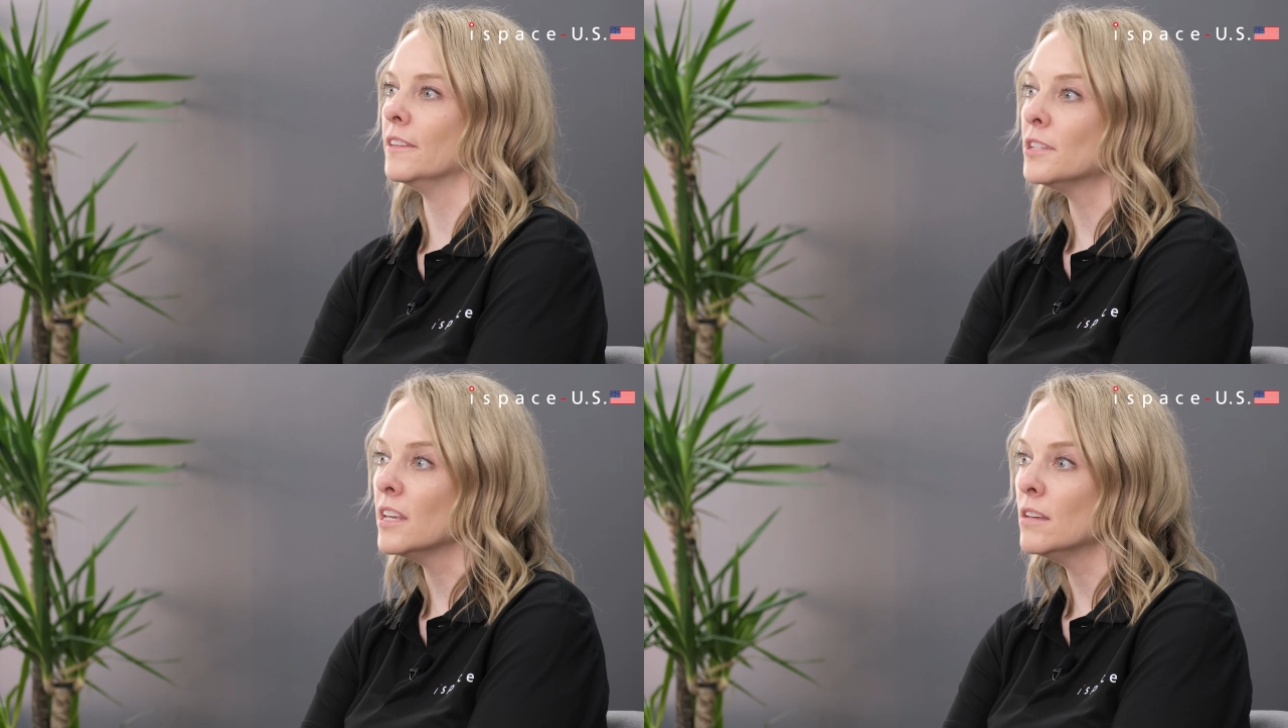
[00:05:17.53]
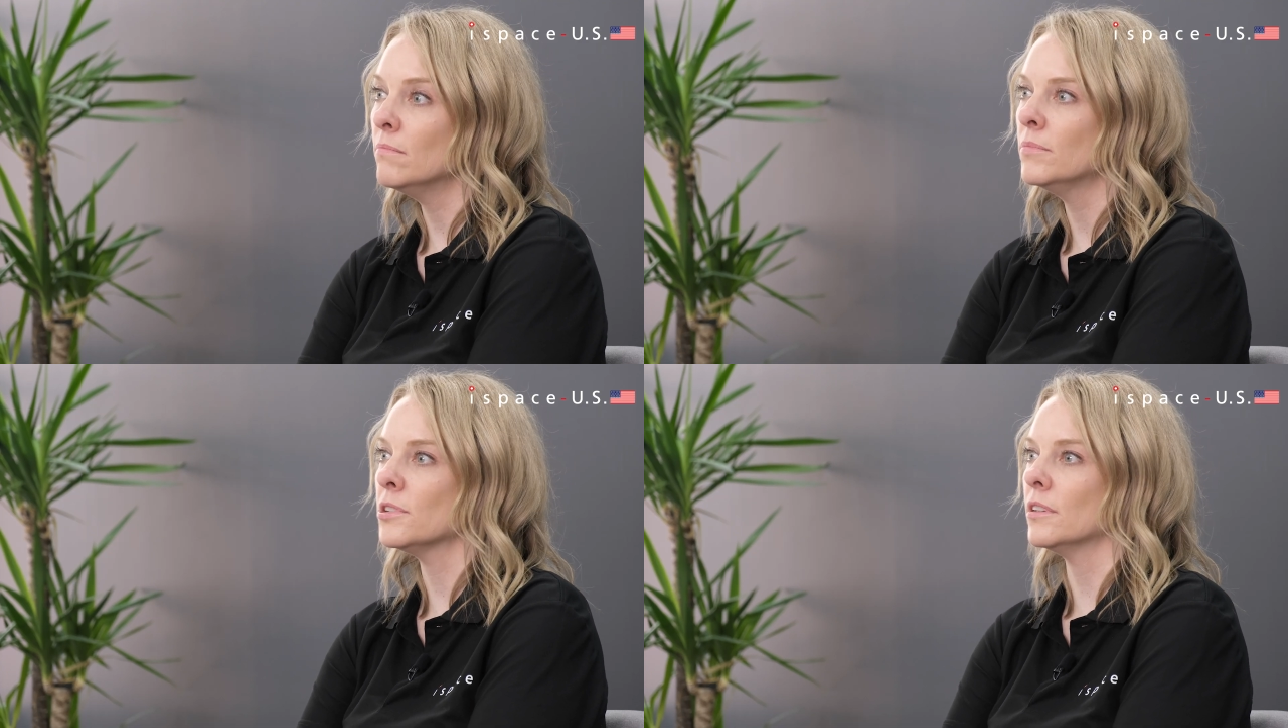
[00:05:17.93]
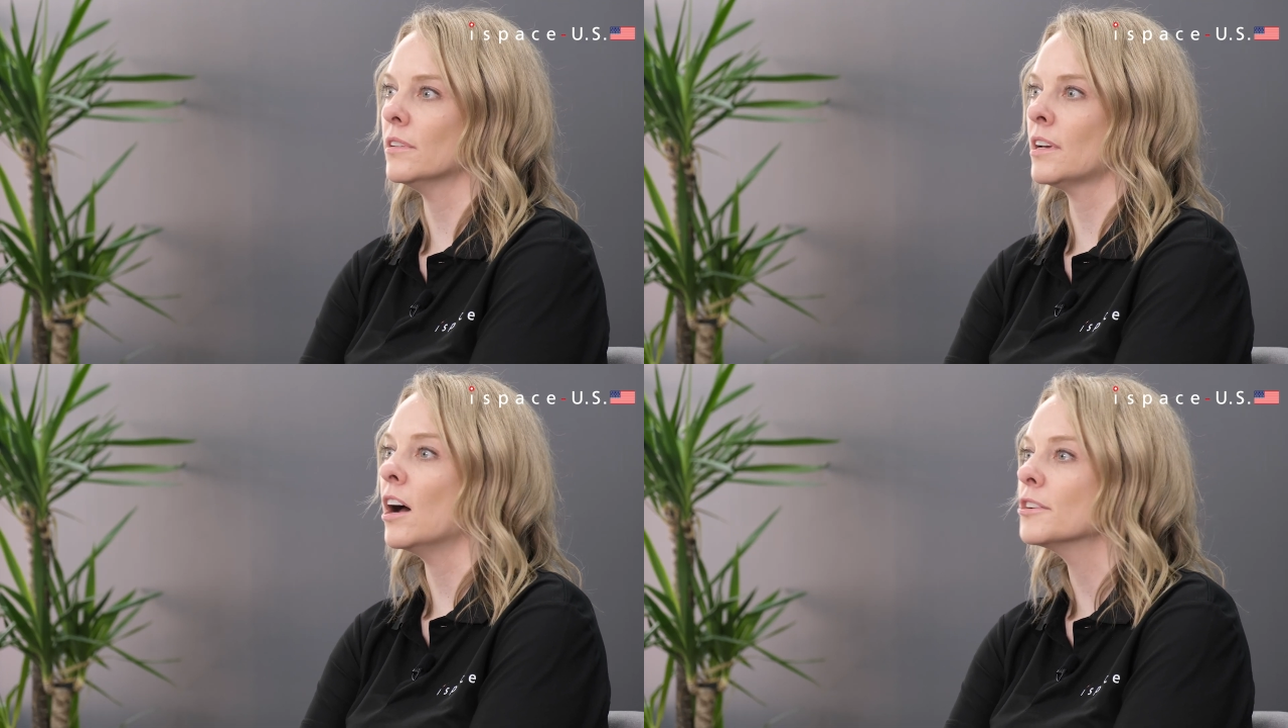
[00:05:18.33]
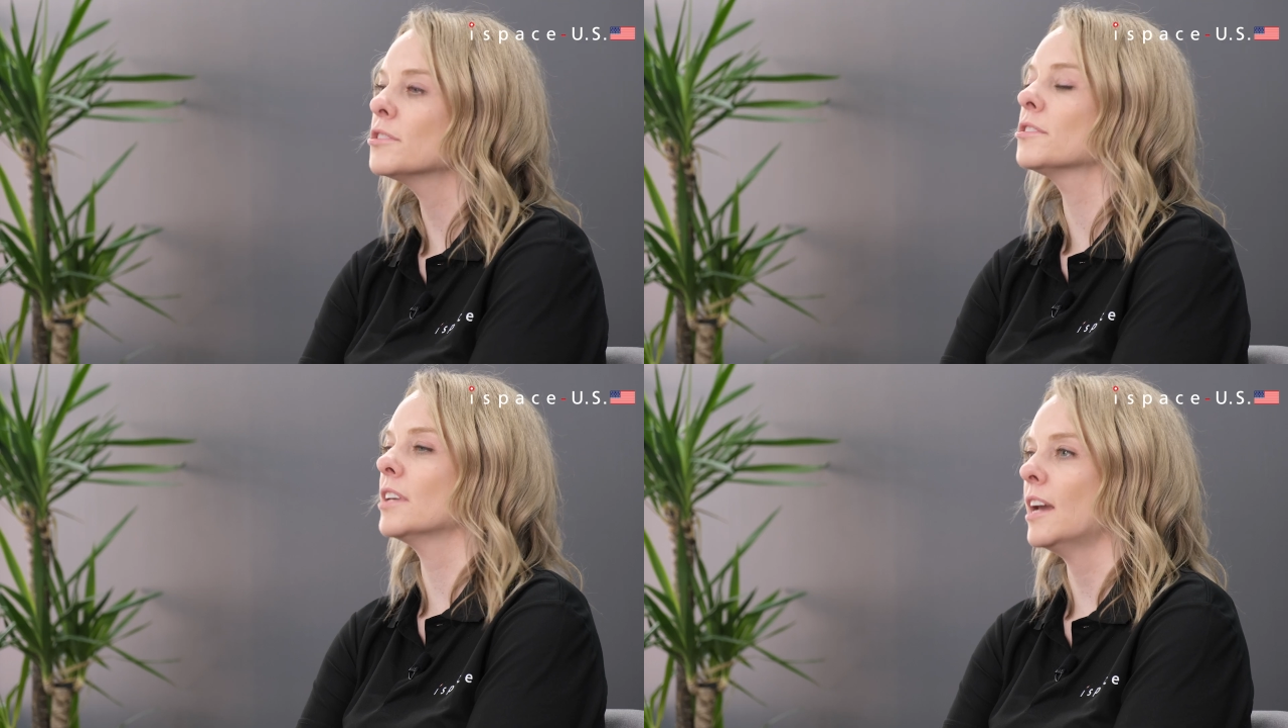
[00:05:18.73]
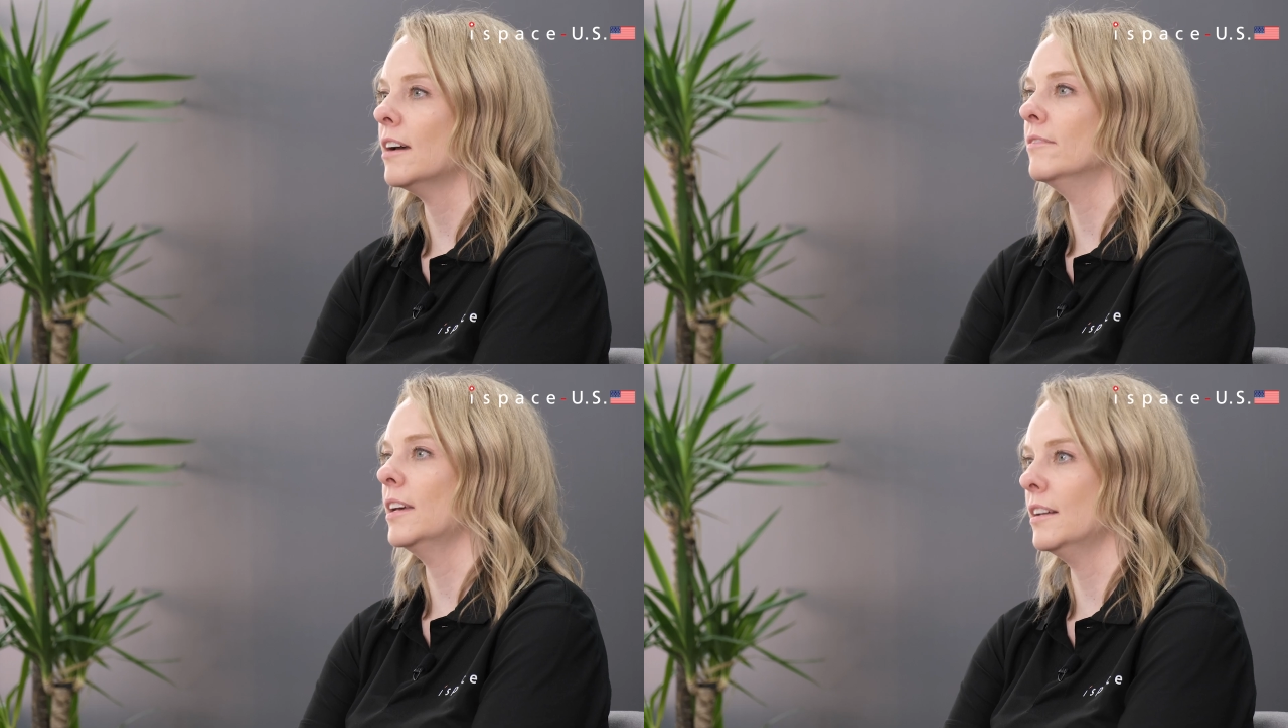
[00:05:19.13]
team to consciously
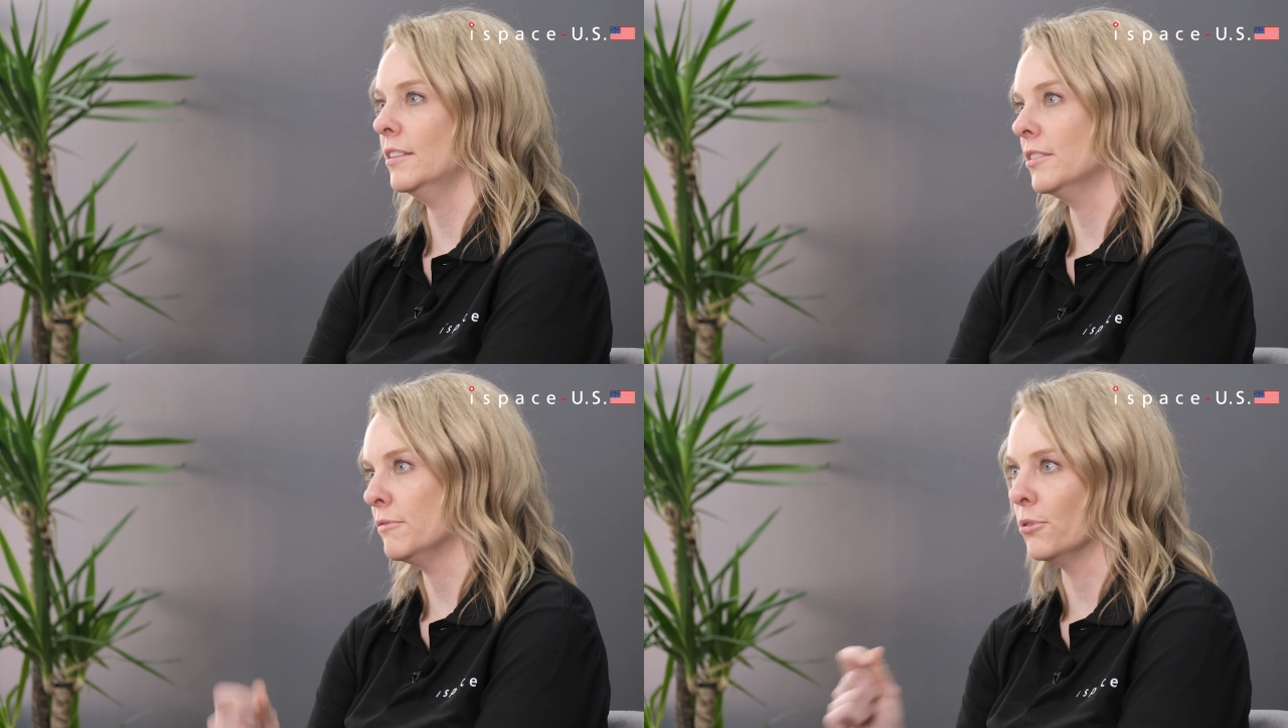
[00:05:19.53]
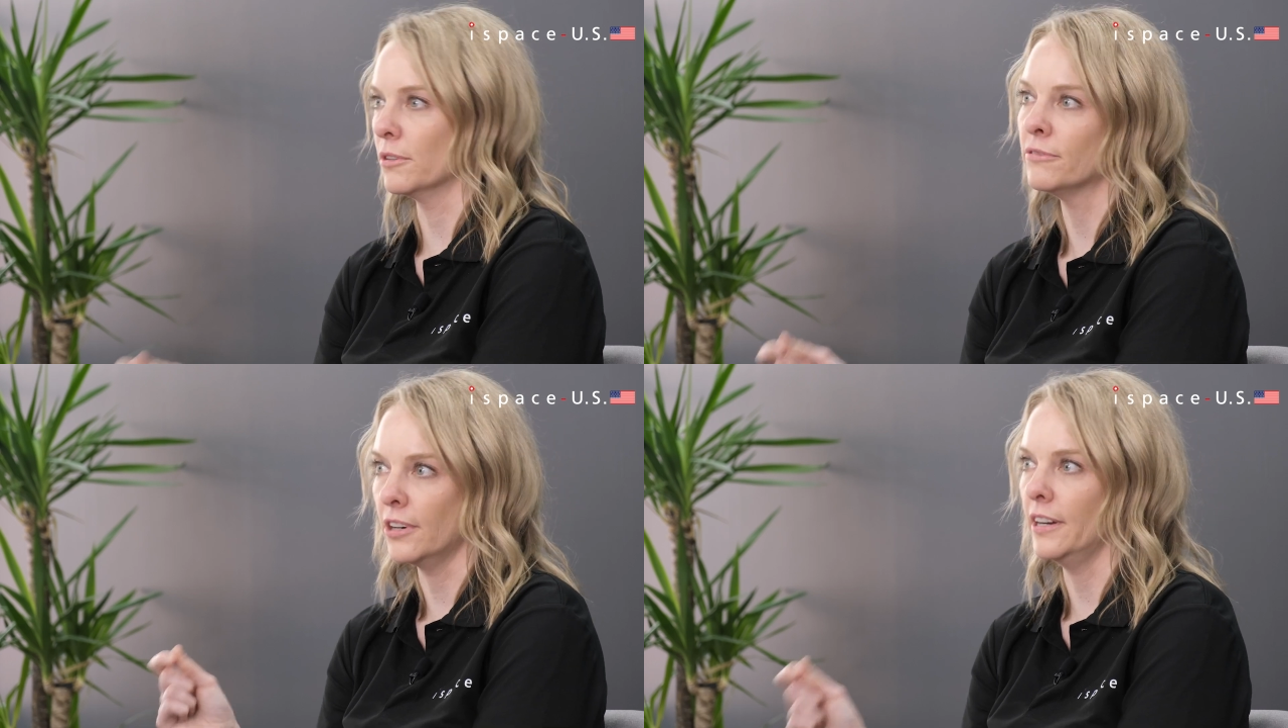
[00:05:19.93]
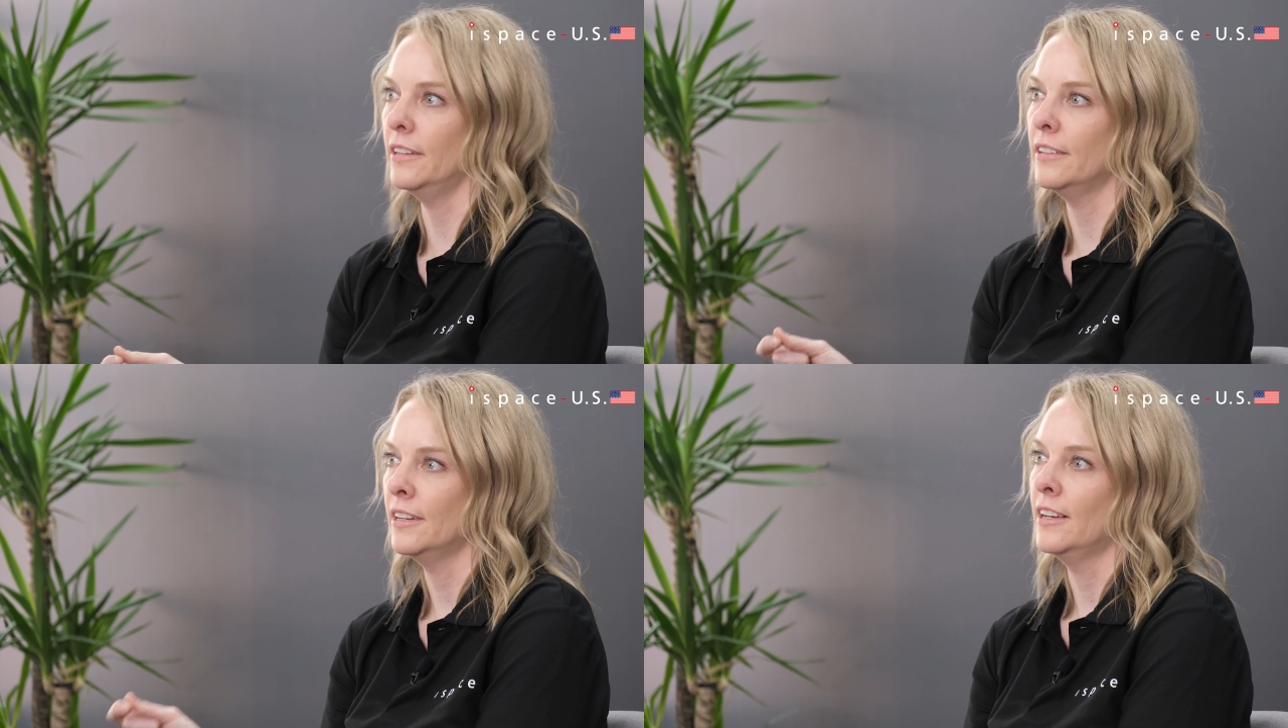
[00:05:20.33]
have that at the forefront